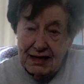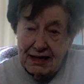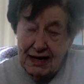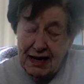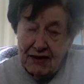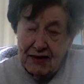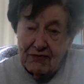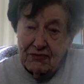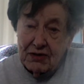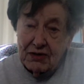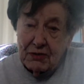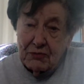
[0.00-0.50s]
businessman,
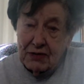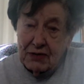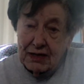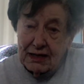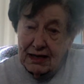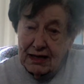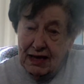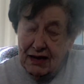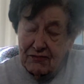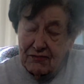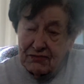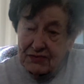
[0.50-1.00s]
and
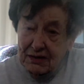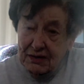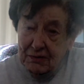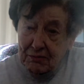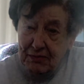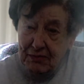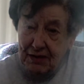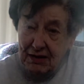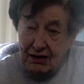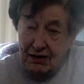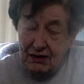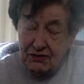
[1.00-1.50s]
everyone
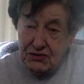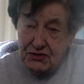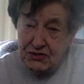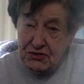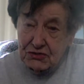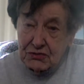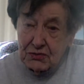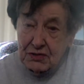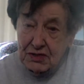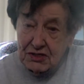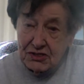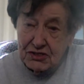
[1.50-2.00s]
loved him
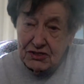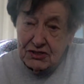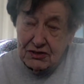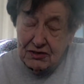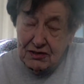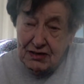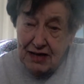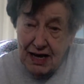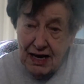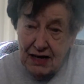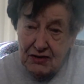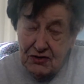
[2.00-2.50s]
there,
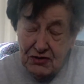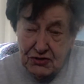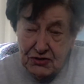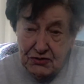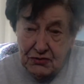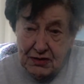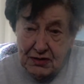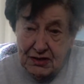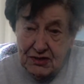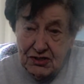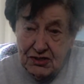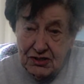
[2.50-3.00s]
Jewish or
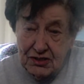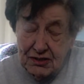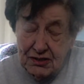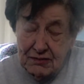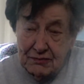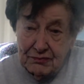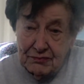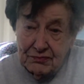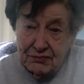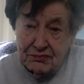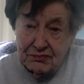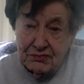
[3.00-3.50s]
not
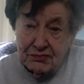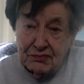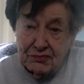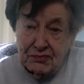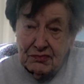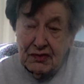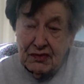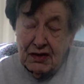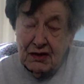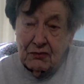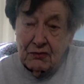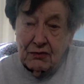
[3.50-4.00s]
Jewish.
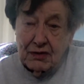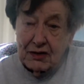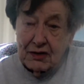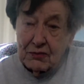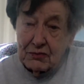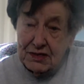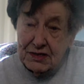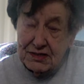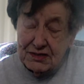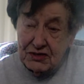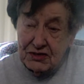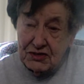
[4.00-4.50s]

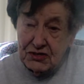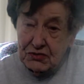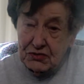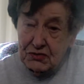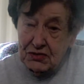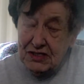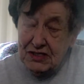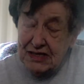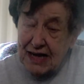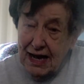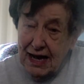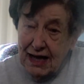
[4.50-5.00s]
When it was a
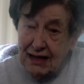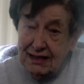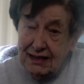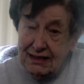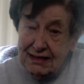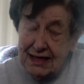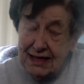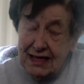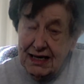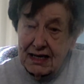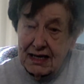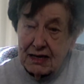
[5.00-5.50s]
Jewish
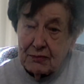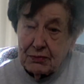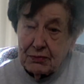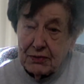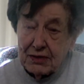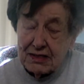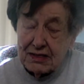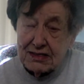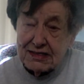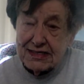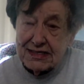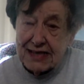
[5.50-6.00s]
holiday,
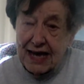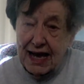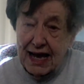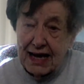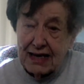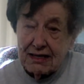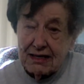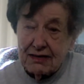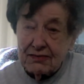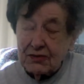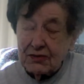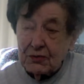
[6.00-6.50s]
he put a
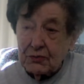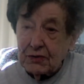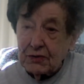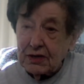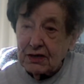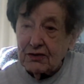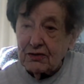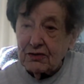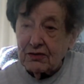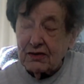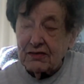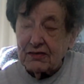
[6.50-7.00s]
sign in the
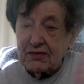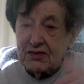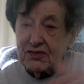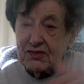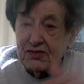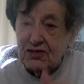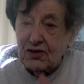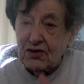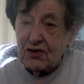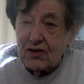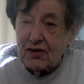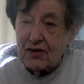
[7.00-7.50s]
window
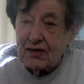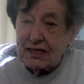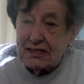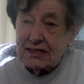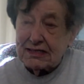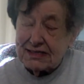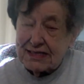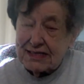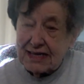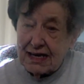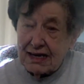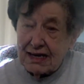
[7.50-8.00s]
of the
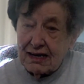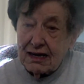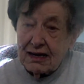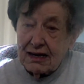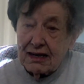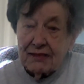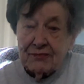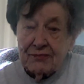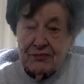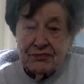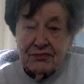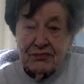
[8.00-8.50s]
store and said,
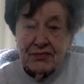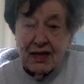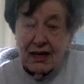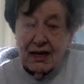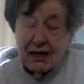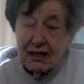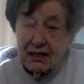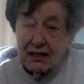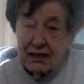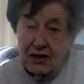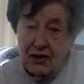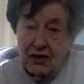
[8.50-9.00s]

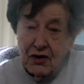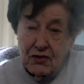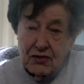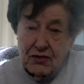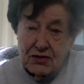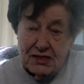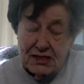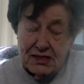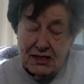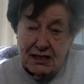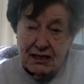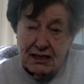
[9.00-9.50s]

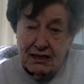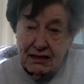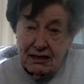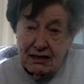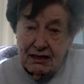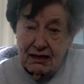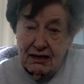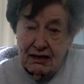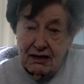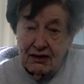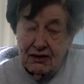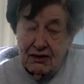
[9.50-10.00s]
"Closed
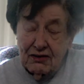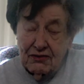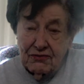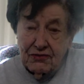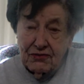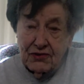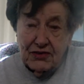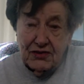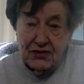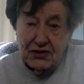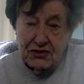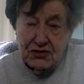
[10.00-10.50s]

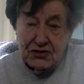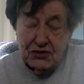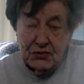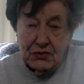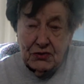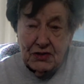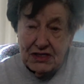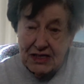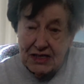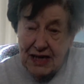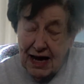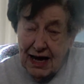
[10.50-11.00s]
for the
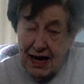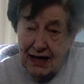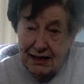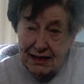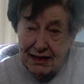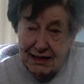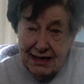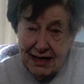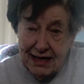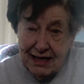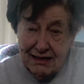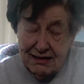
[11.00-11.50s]
Jewish
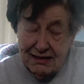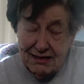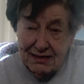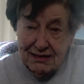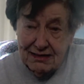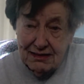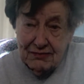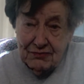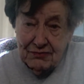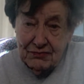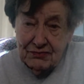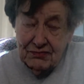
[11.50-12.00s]

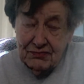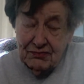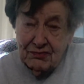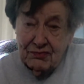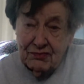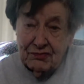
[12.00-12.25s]
holidays."